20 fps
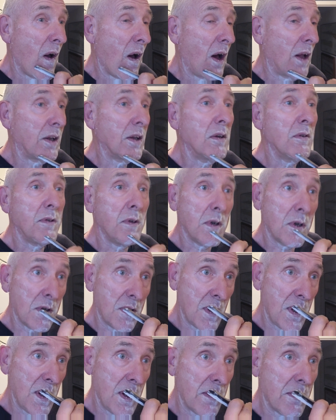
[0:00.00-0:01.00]
I don't know if you can
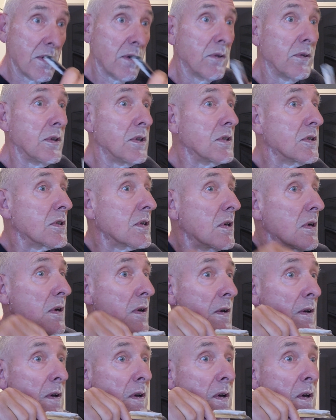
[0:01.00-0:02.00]
hear it on this
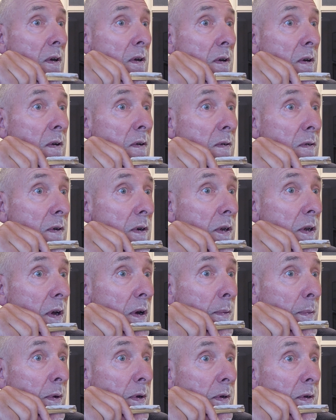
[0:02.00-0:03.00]
video,
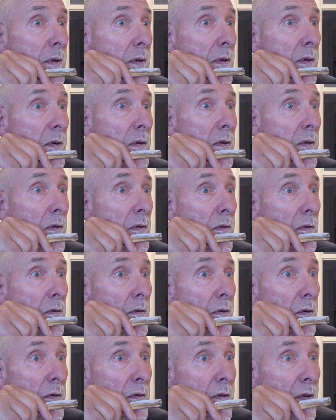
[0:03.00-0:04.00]
but it's
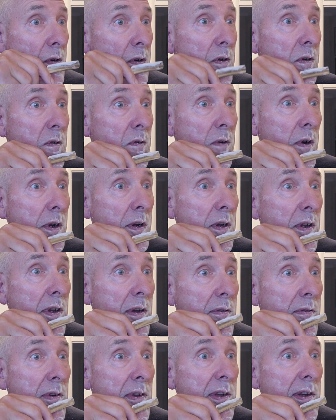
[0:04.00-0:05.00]
just started to rain
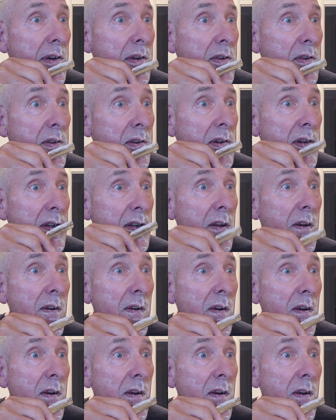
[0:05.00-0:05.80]
heavily outside.